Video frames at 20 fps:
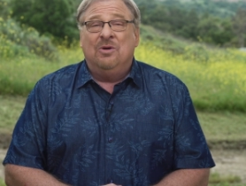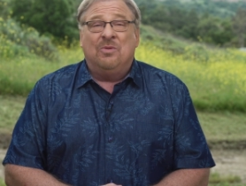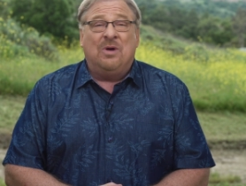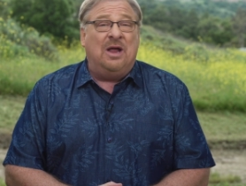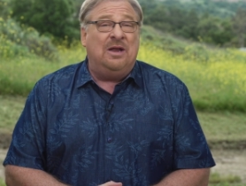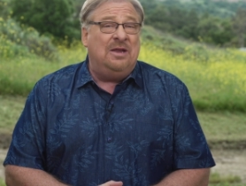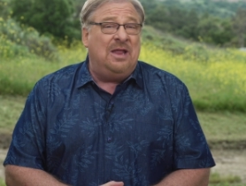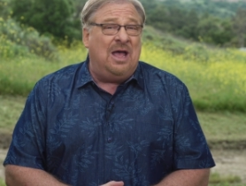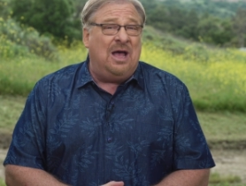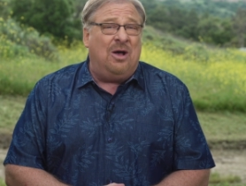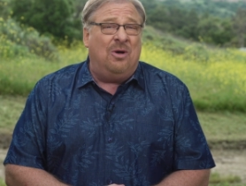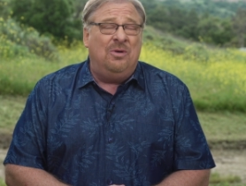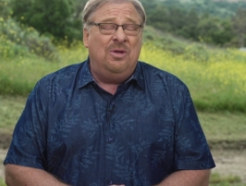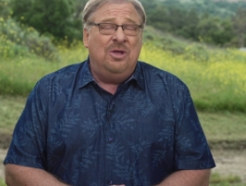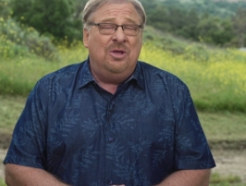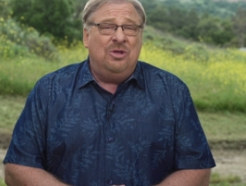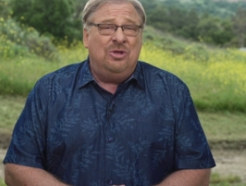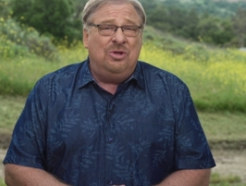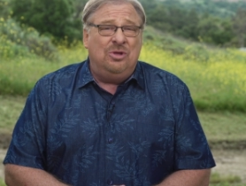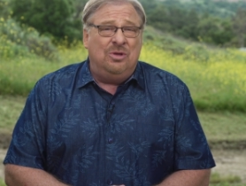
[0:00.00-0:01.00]
Right now,
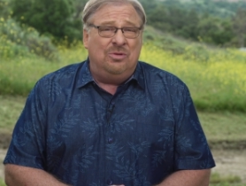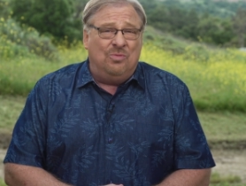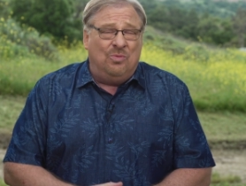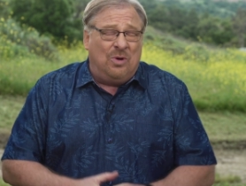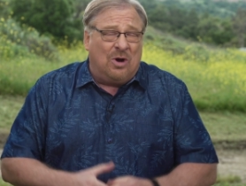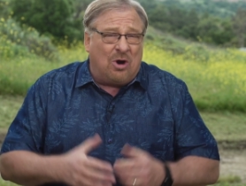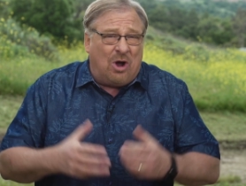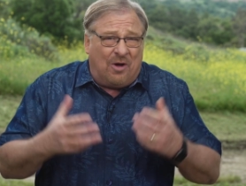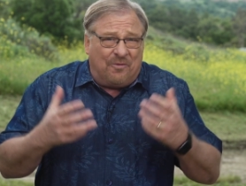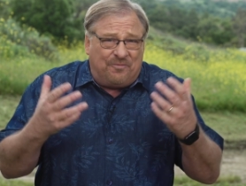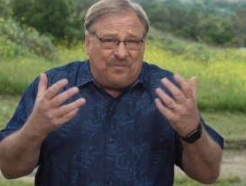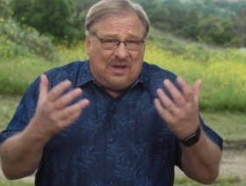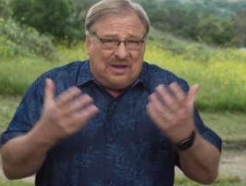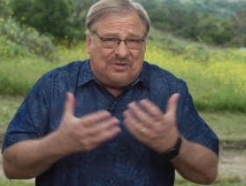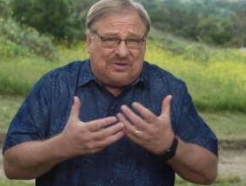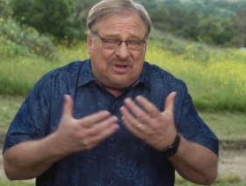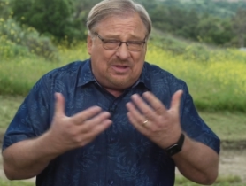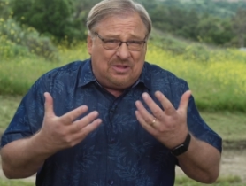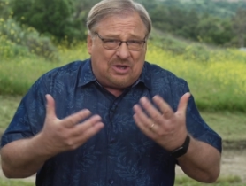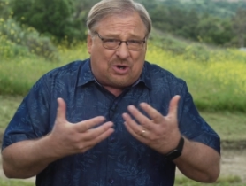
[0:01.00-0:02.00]
we're all
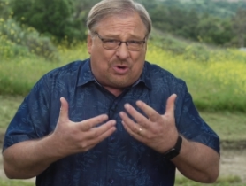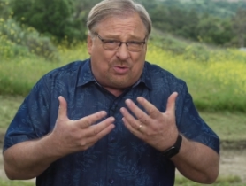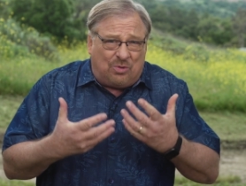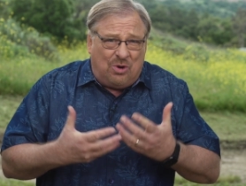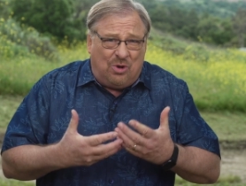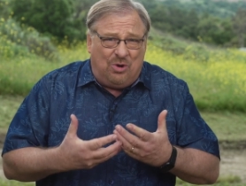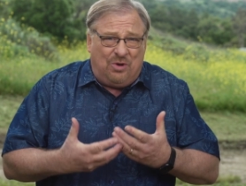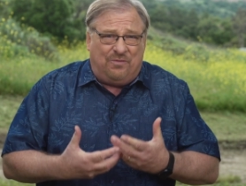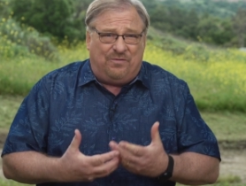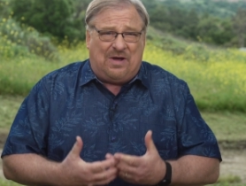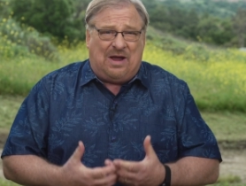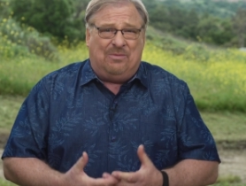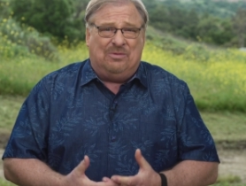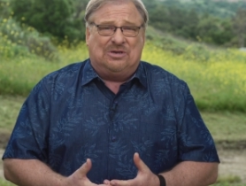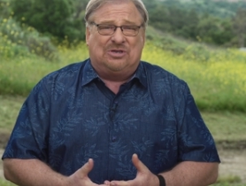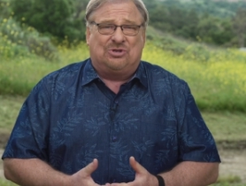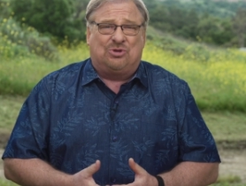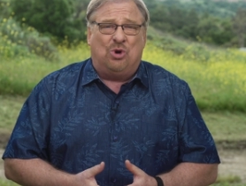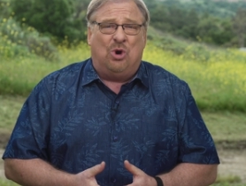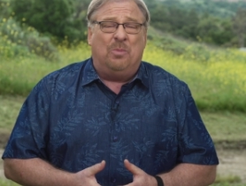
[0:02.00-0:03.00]
facing the
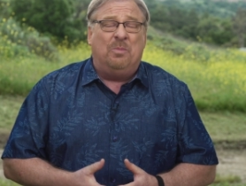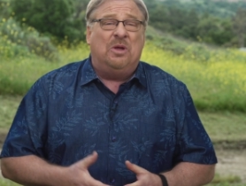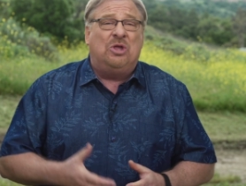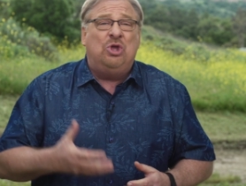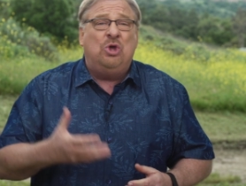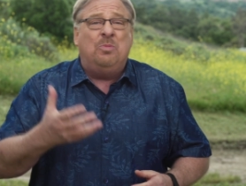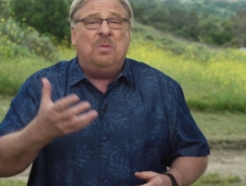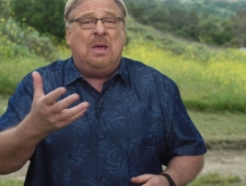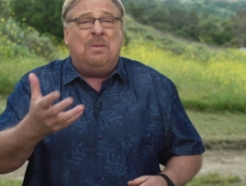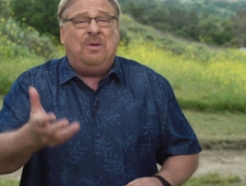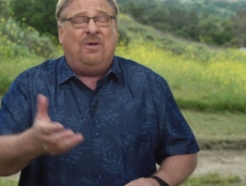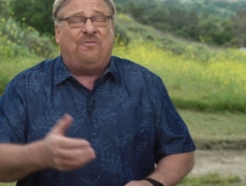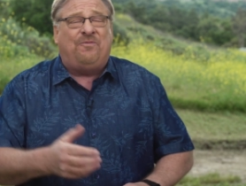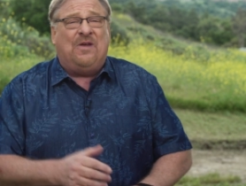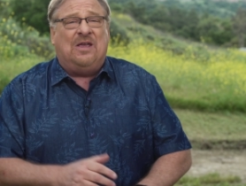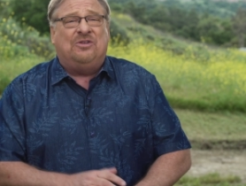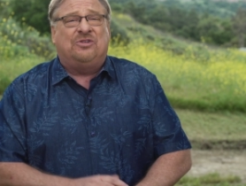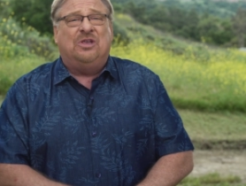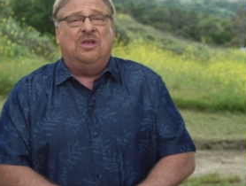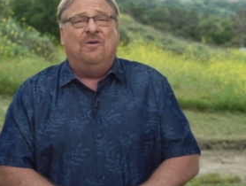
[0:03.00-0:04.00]
coronavirus storm, but you may be
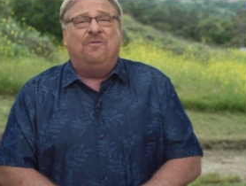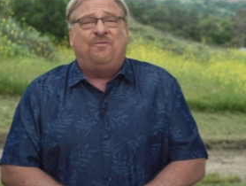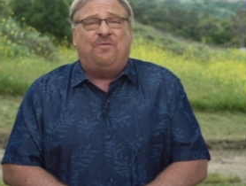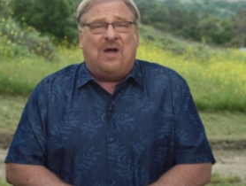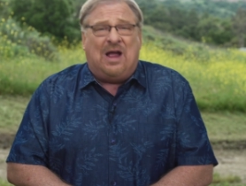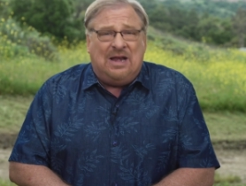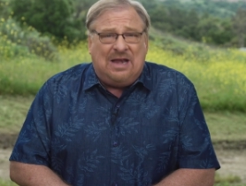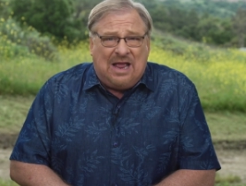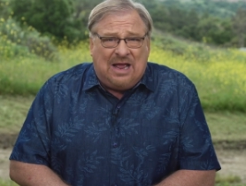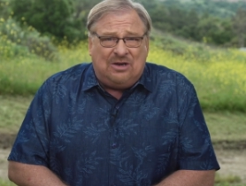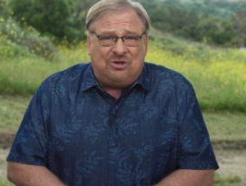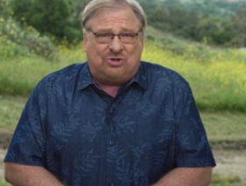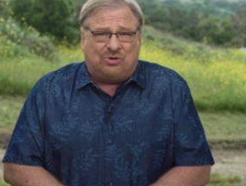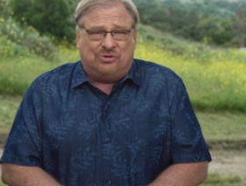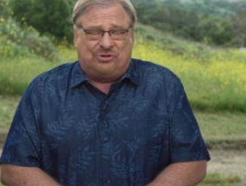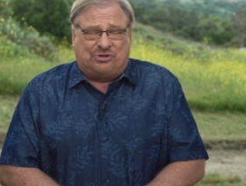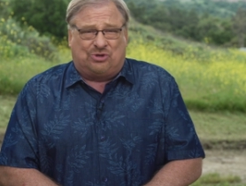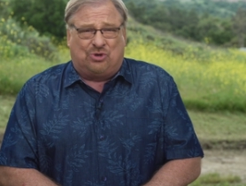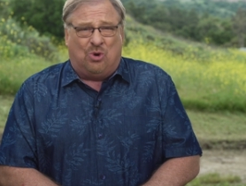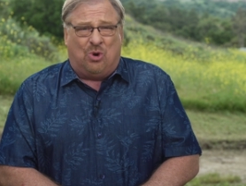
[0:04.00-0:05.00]
facing a
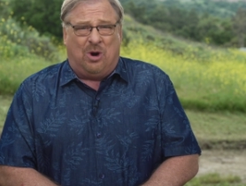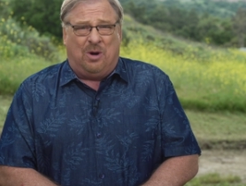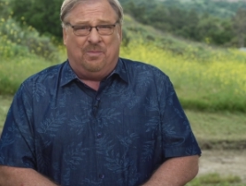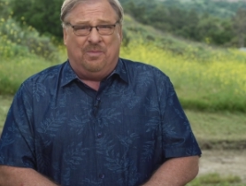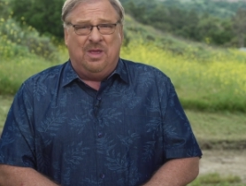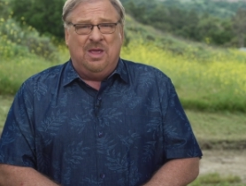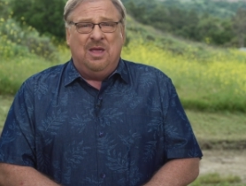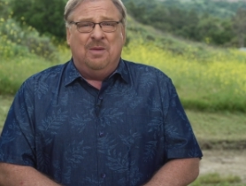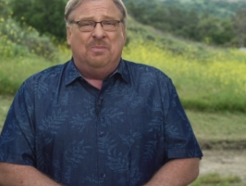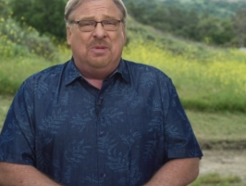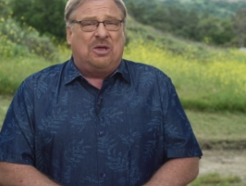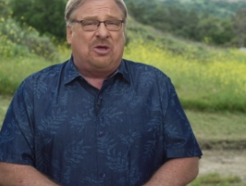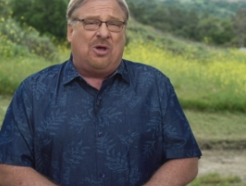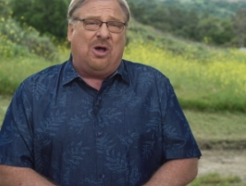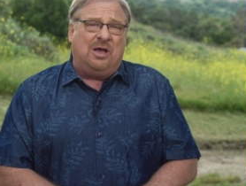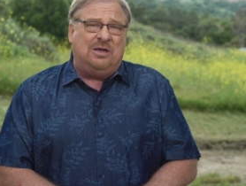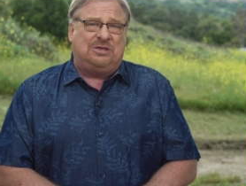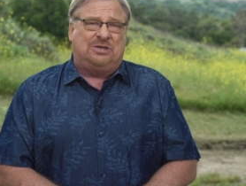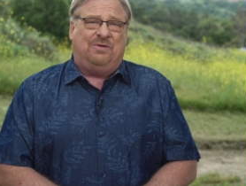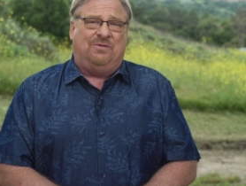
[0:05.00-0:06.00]
financial storm
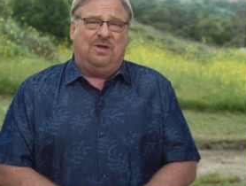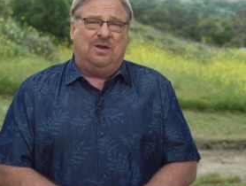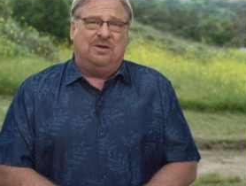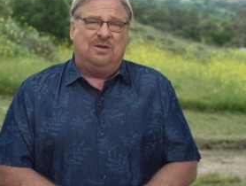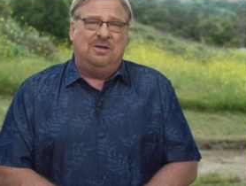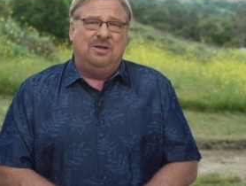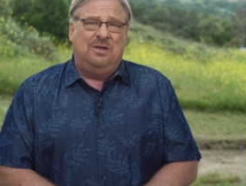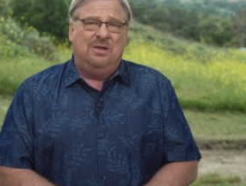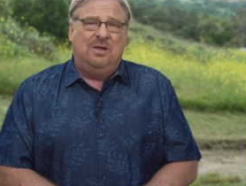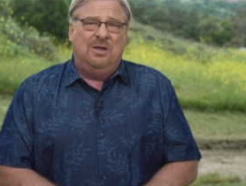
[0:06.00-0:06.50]
because of it.